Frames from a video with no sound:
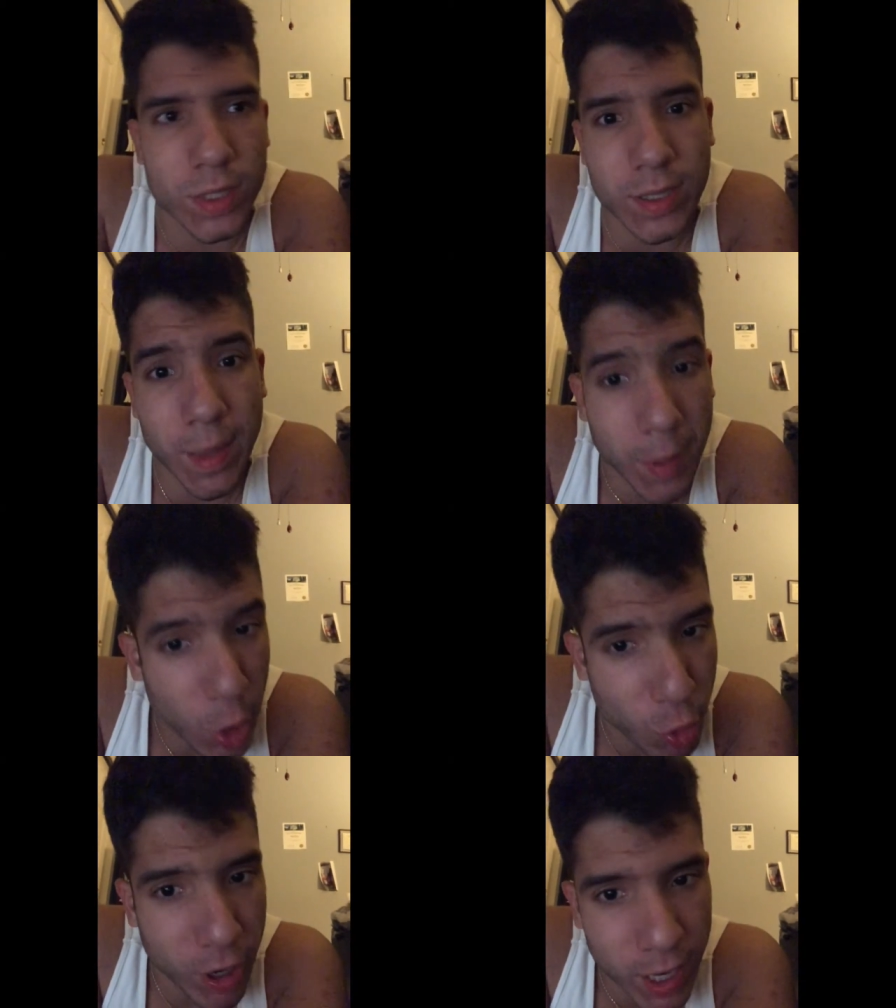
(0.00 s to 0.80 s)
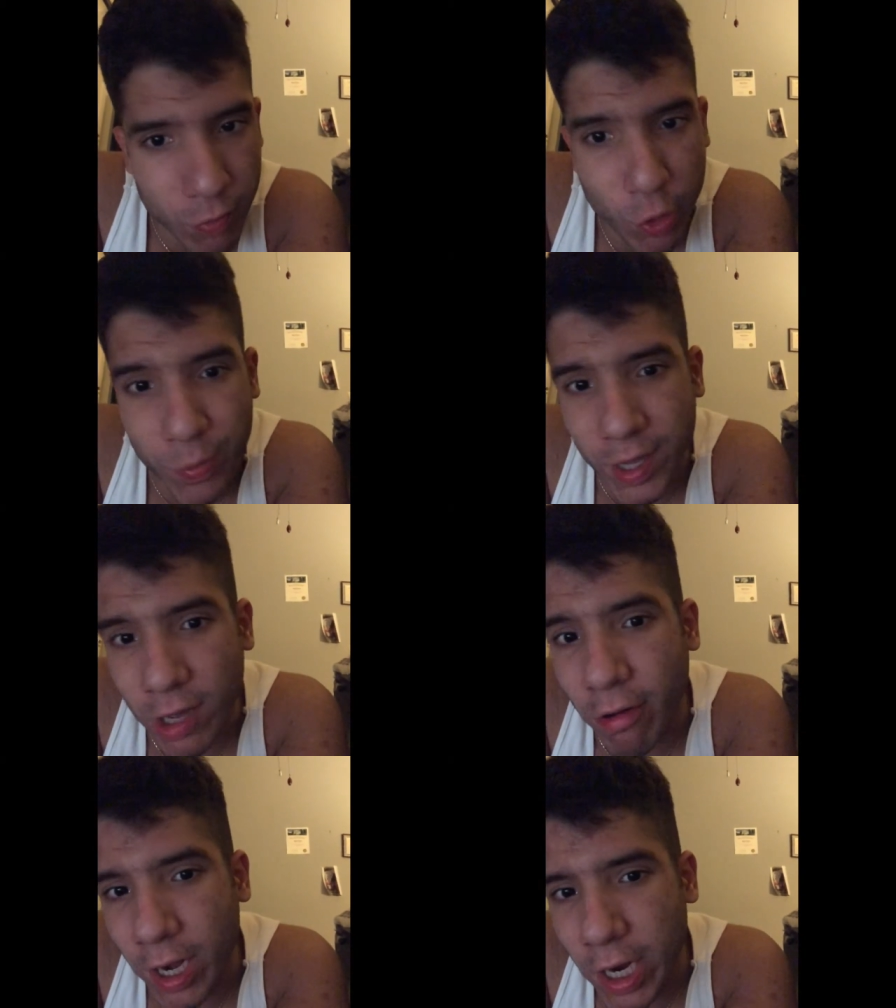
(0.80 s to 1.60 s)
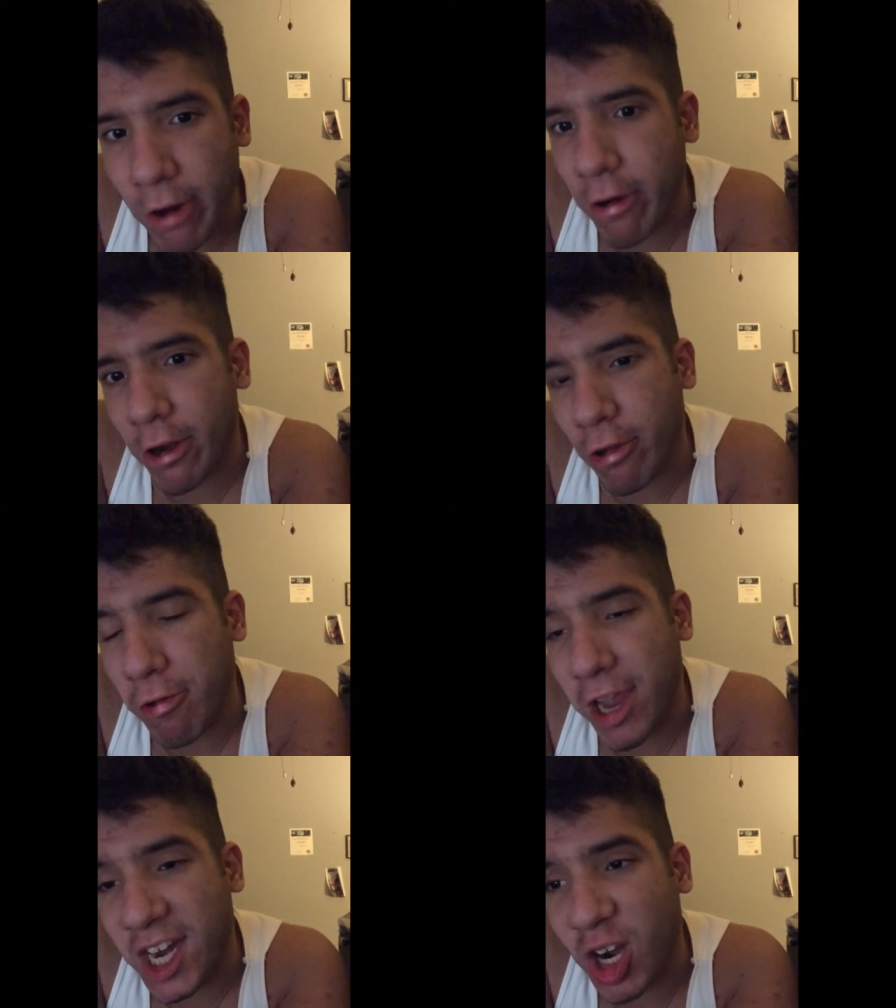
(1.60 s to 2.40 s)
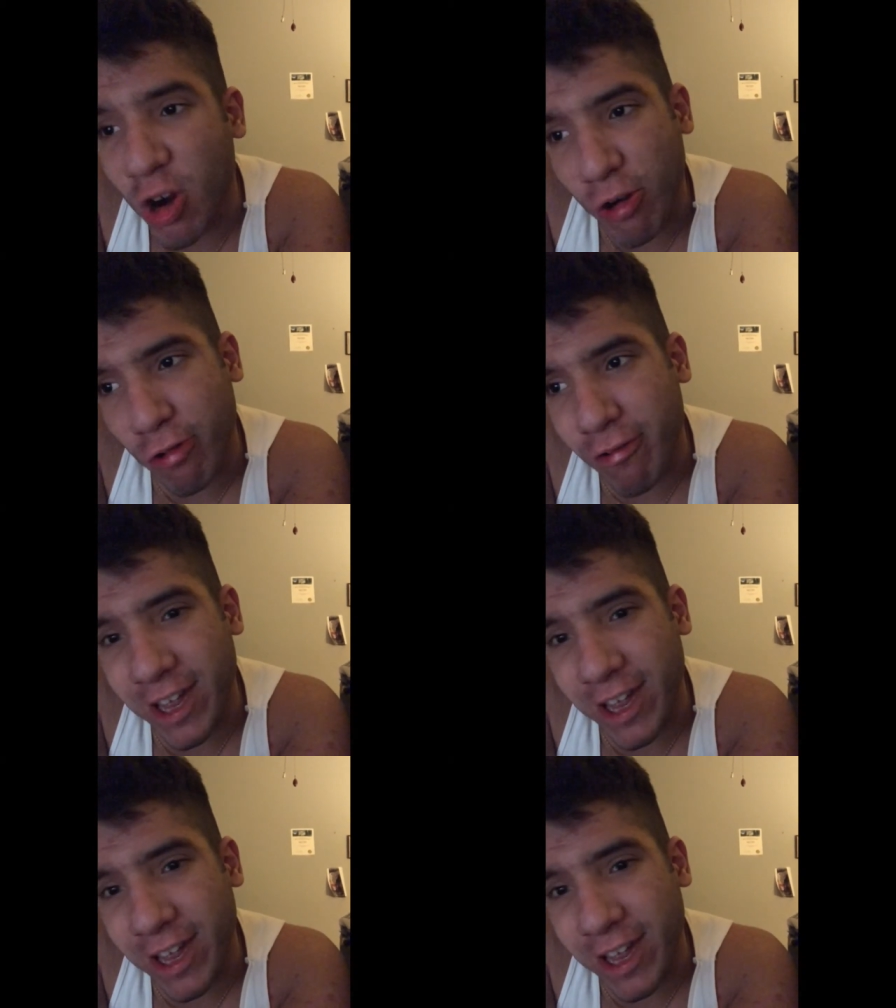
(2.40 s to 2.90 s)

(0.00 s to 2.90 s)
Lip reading: that my training will be going harder and harder,